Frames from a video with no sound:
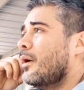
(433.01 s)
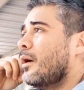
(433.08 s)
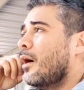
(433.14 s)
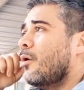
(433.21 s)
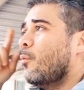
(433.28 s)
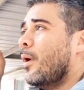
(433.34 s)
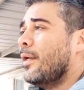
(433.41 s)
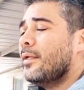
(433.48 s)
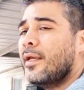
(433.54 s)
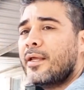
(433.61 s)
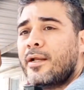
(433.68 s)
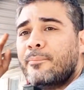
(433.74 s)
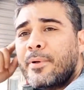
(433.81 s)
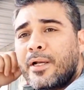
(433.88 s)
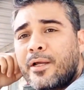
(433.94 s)
weight at
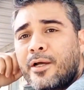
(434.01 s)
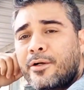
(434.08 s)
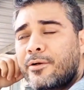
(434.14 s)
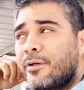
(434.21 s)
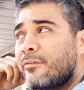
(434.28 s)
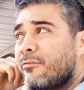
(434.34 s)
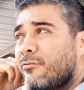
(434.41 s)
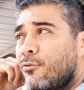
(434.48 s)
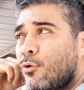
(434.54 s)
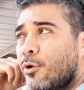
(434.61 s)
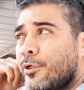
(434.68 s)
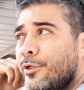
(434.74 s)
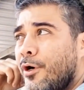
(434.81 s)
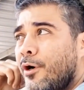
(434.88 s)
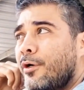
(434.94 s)
about 104
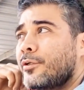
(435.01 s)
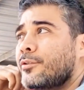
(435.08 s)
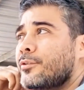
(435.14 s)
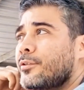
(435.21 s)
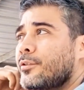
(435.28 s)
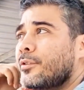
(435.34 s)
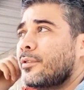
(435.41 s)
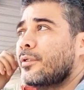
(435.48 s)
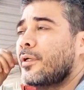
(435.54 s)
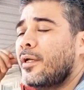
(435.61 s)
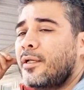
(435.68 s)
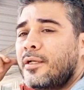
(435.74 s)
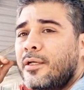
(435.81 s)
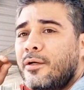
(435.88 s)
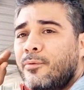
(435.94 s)
yards,
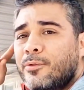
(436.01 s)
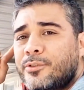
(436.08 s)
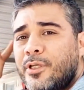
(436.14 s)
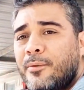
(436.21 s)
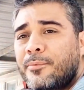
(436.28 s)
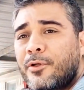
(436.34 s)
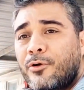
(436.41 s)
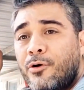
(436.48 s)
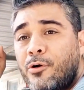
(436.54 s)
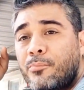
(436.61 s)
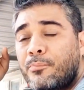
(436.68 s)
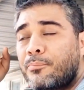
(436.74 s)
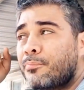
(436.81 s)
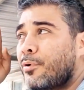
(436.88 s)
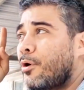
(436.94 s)
and we'll set up the
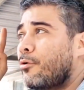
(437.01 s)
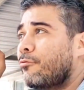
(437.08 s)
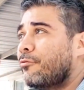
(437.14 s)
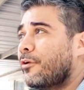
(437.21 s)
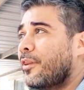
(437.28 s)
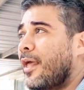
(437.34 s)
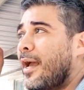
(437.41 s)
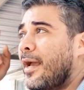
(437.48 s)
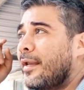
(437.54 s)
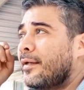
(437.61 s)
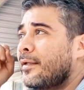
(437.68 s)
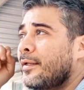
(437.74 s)
GoPro for that.